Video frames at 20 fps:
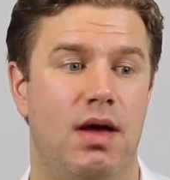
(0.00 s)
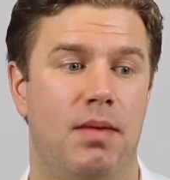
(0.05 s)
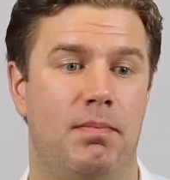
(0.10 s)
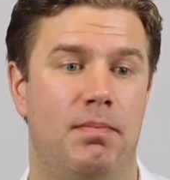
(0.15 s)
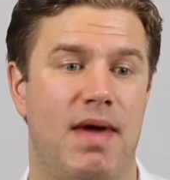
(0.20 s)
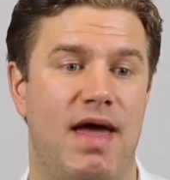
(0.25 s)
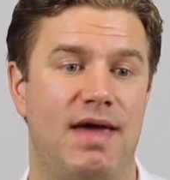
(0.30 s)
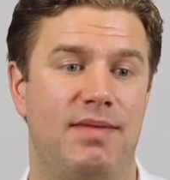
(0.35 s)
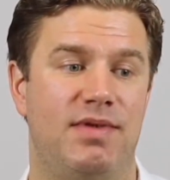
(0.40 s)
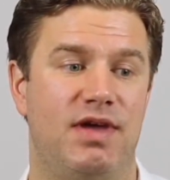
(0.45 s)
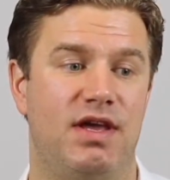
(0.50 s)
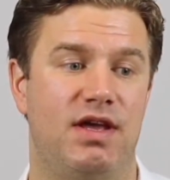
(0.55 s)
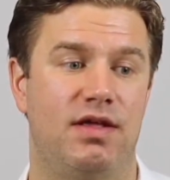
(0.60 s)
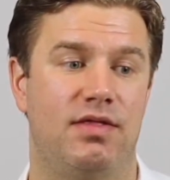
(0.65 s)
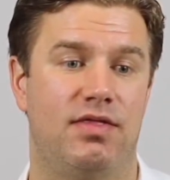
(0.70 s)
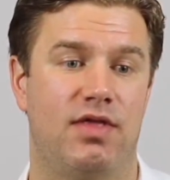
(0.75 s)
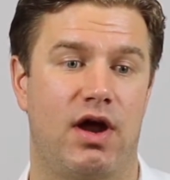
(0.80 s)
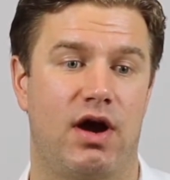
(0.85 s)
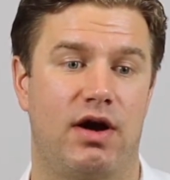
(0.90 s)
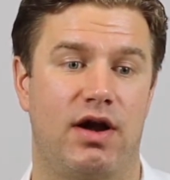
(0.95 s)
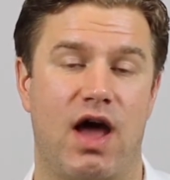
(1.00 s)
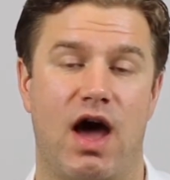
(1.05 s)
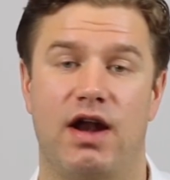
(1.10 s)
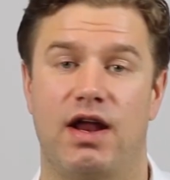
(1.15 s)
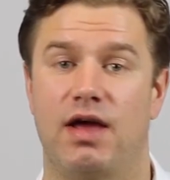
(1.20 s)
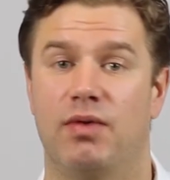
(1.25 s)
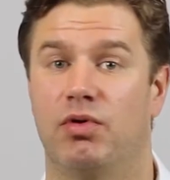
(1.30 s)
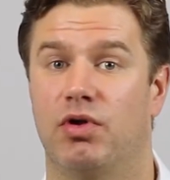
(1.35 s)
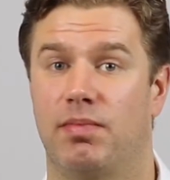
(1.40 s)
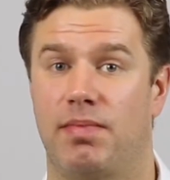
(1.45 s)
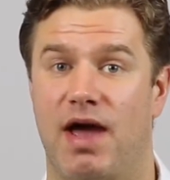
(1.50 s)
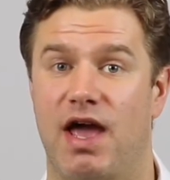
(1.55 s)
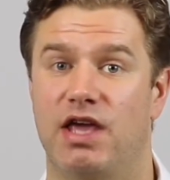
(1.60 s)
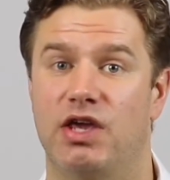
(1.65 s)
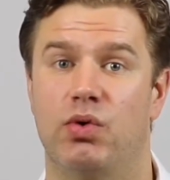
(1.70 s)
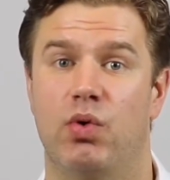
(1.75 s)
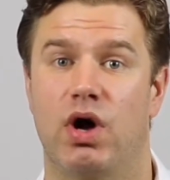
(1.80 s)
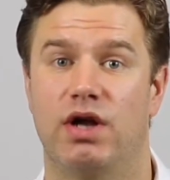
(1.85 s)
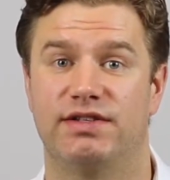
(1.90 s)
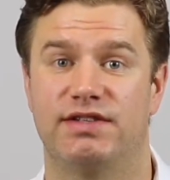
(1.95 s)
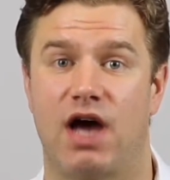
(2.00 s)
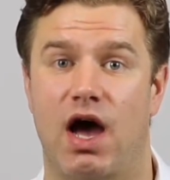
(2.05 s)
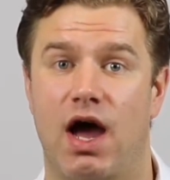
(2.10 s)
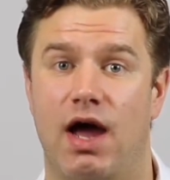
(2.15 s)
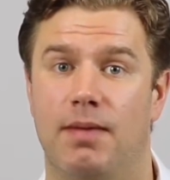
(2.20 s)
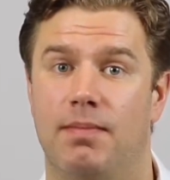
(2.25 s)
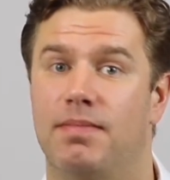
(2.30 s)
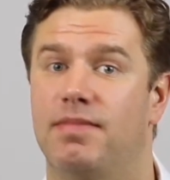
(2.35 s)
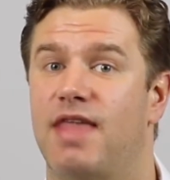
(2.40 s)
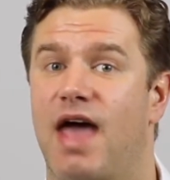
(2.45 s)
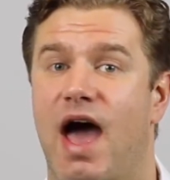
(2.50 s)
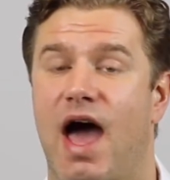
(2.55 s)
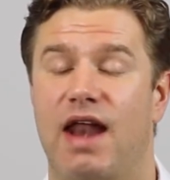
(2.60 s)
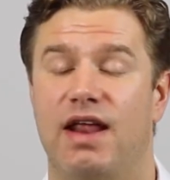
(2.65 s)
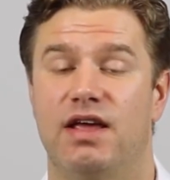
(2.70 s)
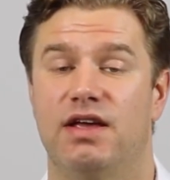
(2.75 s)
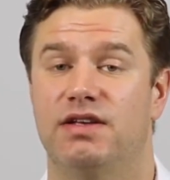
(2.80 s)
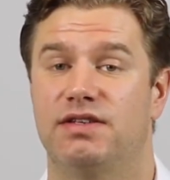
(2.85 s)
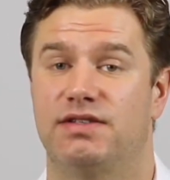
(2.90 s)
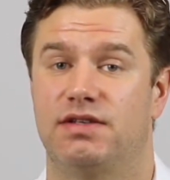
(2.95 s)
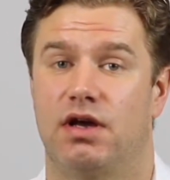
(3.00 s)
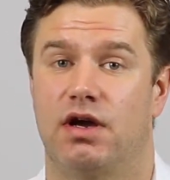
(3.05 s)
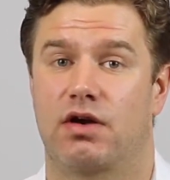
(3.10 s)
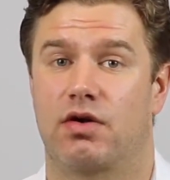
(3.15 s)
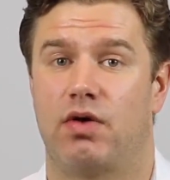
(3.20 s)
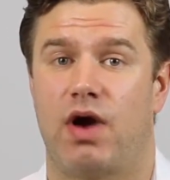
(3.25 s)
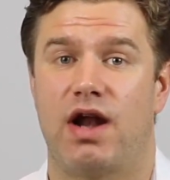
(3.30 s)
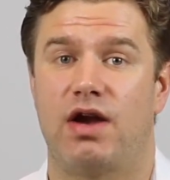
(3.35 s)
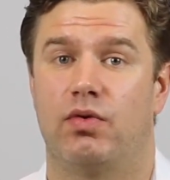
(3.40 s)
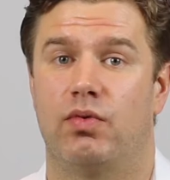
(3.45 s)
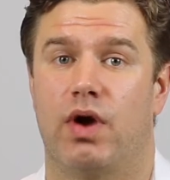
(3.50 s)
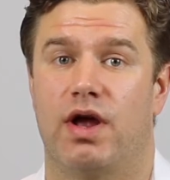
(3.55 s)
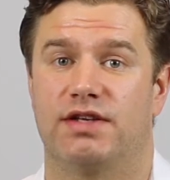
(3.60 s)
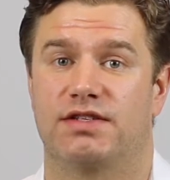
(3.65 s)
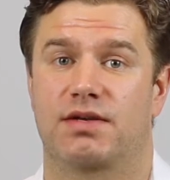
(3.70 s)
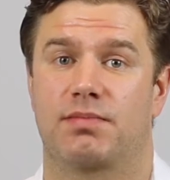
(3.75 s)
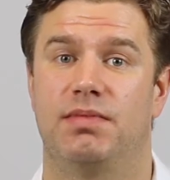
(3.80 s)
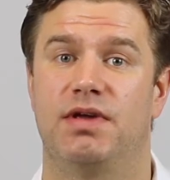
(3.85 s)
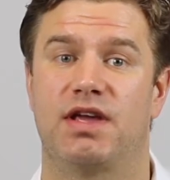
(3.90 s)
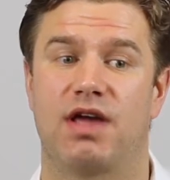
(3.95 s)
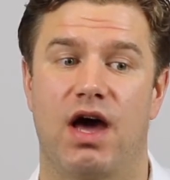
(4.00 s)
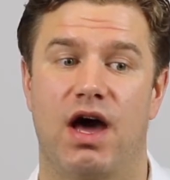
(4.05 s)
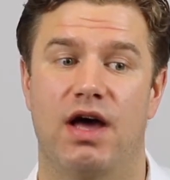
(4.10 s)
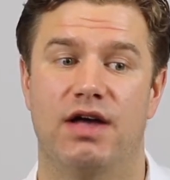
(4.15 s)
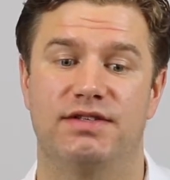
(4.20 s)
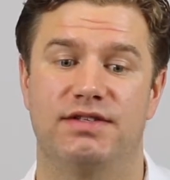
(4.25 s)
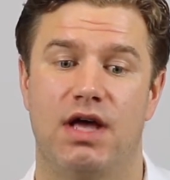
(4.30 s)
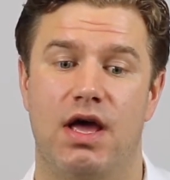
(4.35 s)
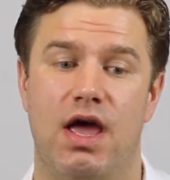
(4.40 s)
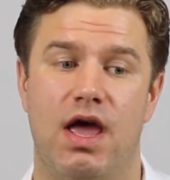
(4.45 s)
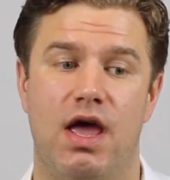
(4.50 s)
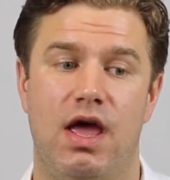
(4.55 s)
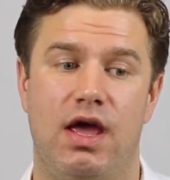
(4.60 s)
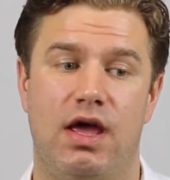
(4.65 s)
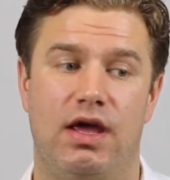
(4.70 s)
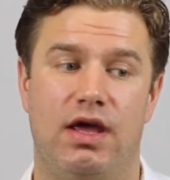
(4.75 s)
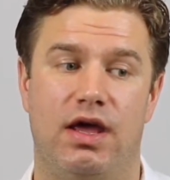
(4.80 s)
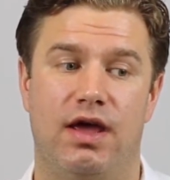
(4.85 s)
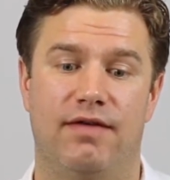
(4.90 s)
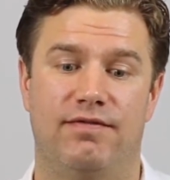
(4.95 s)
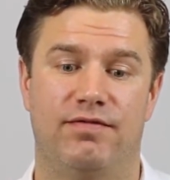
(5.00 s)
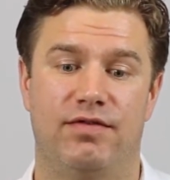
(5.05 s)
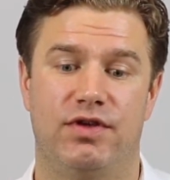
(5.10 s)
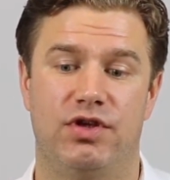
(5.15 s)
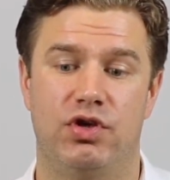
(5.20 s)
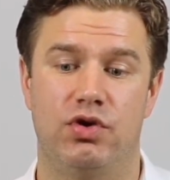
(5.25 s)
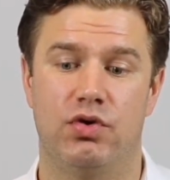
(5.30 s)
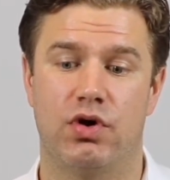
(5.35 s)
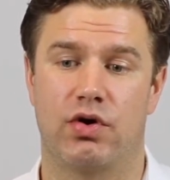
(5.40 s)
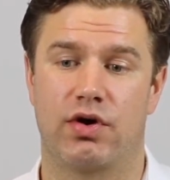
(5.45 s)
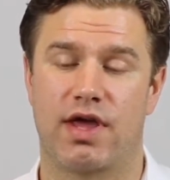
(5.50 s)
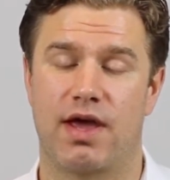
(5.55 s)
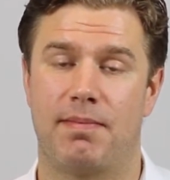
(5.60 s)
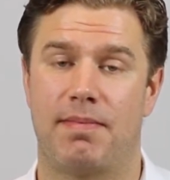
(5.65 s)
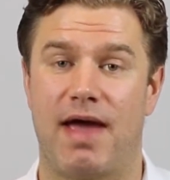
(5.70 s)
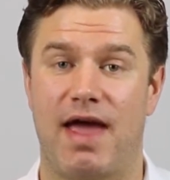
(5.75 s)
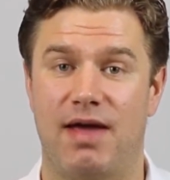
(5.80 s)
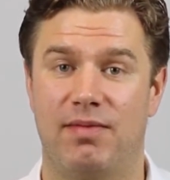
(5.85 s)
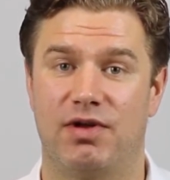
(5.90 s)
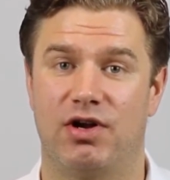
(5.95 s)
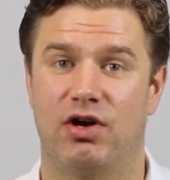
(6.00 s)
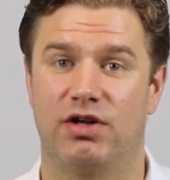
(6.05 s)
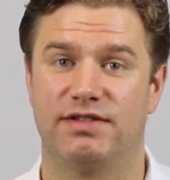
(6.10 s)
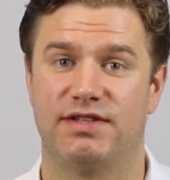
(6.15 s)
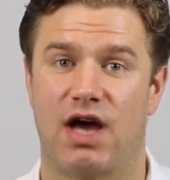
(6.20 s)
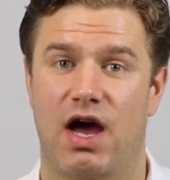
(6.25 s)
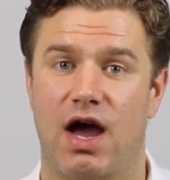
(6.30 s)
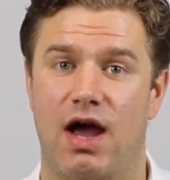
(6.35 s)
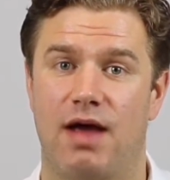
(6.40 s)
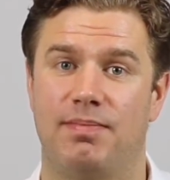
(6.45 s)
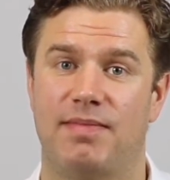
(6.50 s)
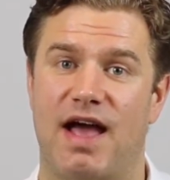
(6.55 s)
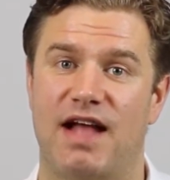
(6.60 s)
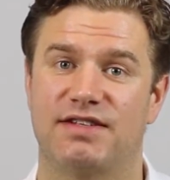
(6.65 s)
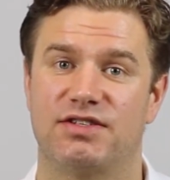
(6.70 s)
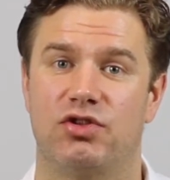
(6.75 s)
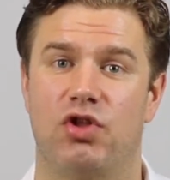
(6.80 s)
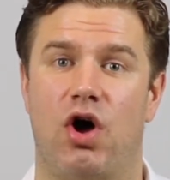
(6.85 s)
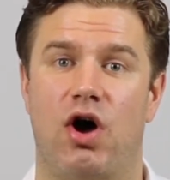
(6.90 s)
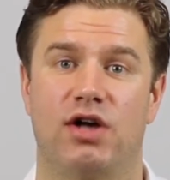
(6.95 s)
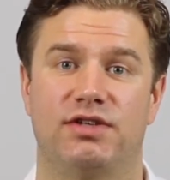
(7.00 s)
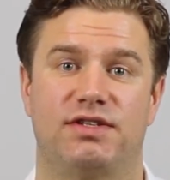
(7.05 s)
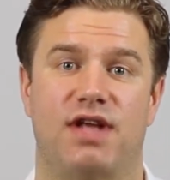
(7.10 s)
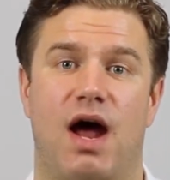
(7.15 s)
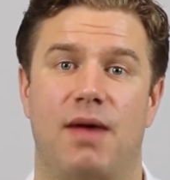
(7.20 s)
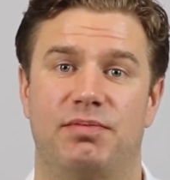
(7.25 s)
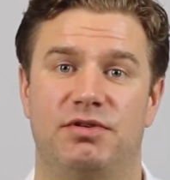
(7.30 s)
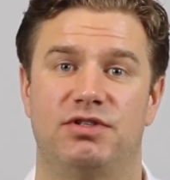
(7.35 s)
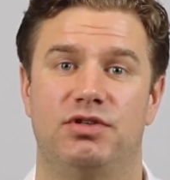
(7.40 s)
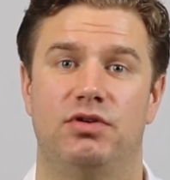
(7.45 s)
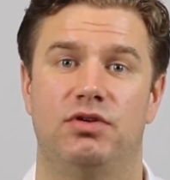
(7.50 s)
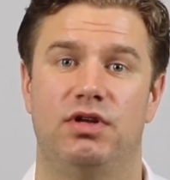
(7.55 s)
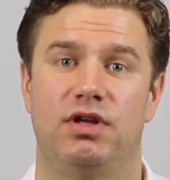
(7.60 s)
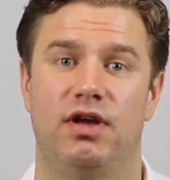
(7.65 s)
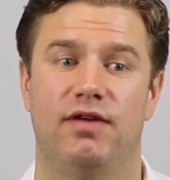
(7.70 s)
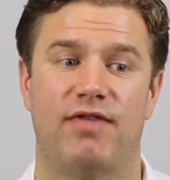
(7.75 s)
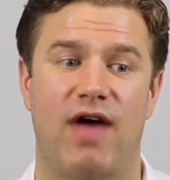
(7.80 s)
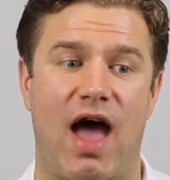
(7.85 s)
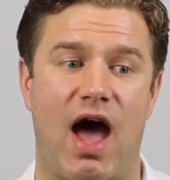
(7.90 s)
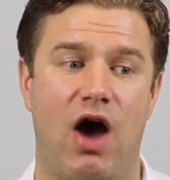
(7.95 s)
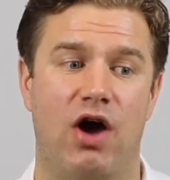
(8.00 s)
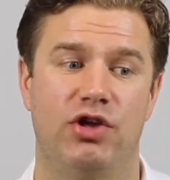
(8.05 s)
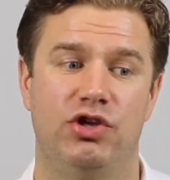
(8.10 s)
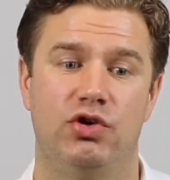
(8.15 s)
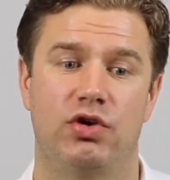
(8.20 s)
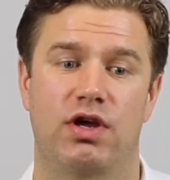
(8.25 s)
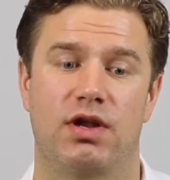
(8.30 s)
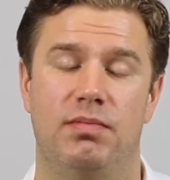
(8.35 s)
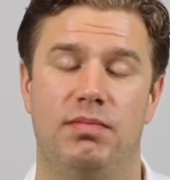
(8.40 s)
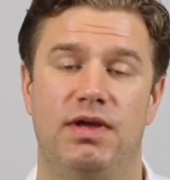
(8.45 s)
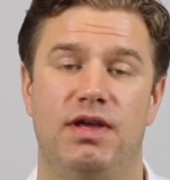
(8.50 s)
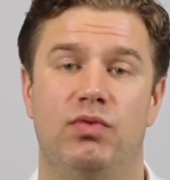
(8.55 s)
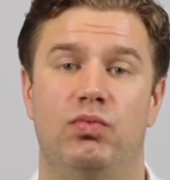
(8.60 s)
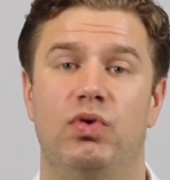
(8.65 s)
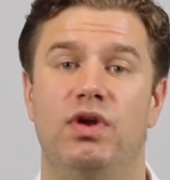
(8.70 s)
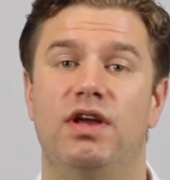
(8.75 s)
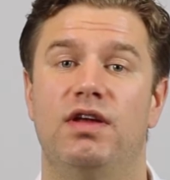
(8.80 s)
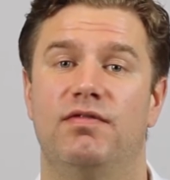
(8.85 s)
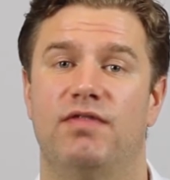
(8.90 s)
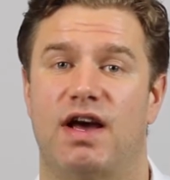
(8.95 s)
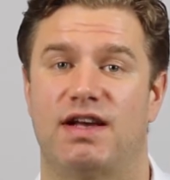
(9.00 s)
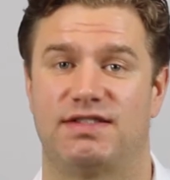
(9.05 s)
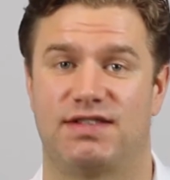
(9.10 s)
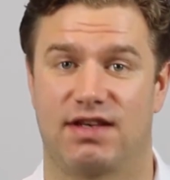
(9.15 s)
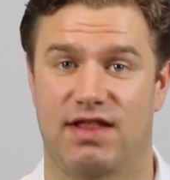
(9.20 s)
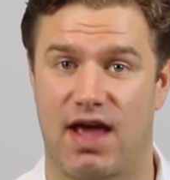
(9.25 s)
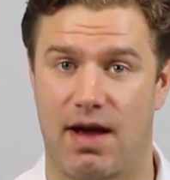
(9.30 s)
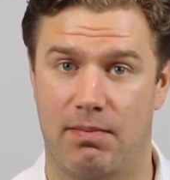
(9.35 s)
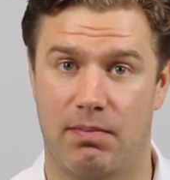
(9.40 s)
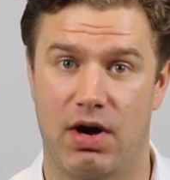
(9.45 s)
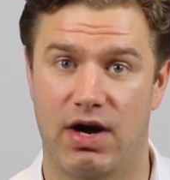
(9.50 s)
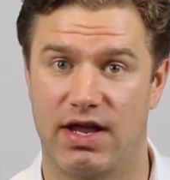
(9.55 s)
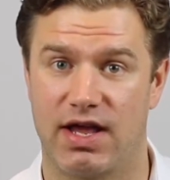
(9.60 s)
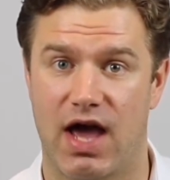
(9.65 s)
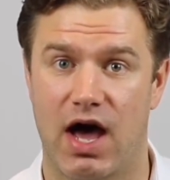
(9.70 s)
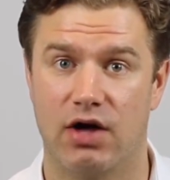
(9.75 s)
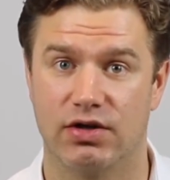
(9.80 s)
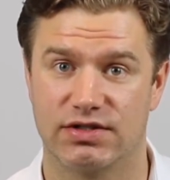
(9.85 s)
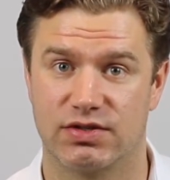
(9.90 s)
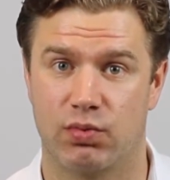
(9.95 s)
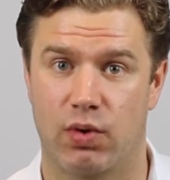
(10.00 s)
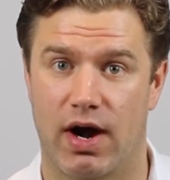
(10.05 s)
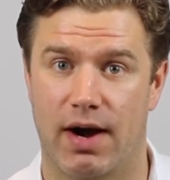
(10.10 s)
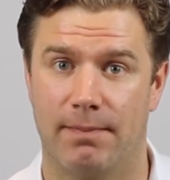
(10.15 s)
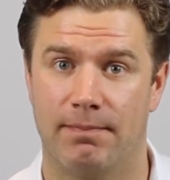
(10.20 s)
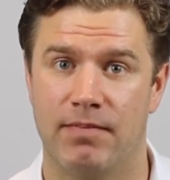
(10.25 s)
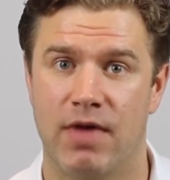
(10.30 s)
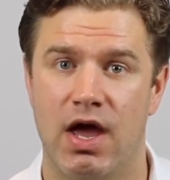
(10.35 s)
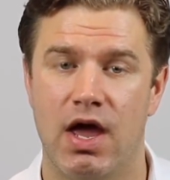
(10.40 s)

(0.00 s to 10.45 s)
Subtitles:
Maybe they're not able to pay you on time. That is a credit risk because if you don't get payment on time, that's lost opportunity of how you could be reinvesting that money elsewhere.